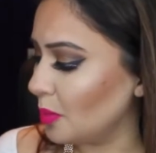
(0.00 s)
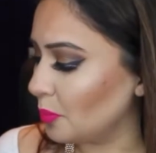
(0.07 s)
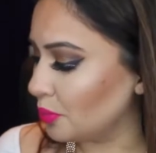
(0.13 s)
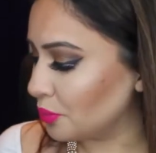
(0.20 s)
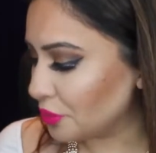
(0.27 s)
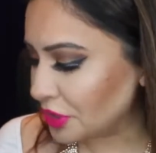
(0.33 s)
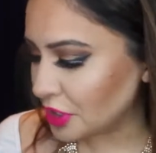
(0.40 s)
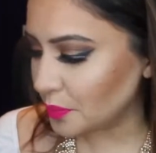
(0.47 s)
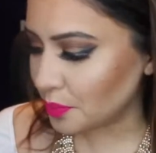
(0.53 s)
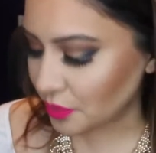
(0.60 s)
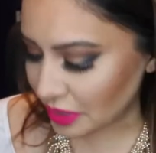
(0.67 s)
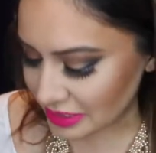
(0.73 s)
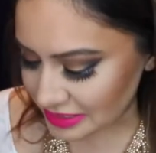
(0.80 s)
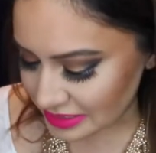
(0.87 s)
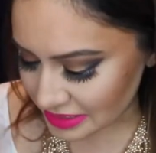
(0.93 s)
pretty
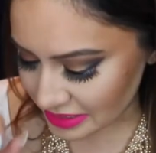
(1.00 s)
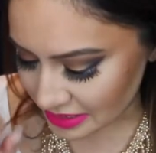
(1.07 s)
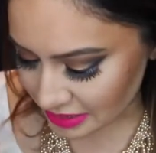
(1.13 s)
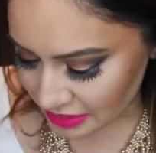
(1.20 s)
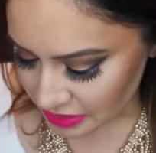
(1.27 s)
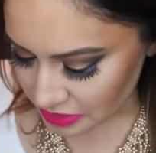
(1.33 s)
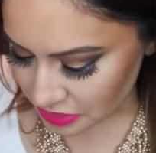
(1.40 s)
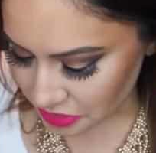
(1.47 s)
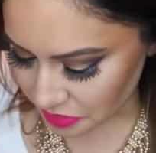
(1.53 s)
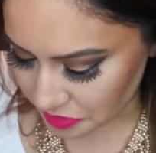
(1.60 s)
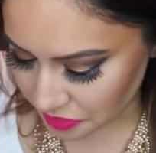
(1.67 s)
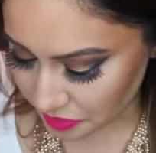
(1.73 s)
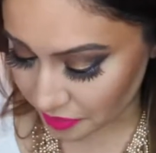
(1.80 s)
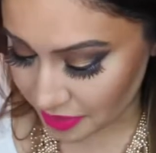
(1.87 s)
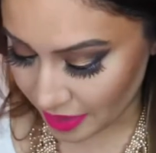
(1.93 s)
pricey.
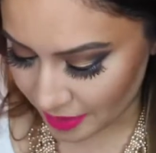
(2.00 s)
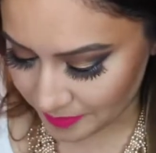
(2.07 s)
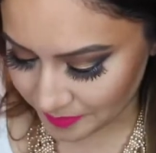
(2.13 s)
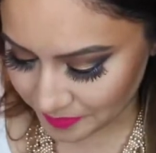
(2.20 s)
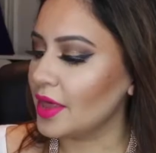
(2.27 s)
So yeah.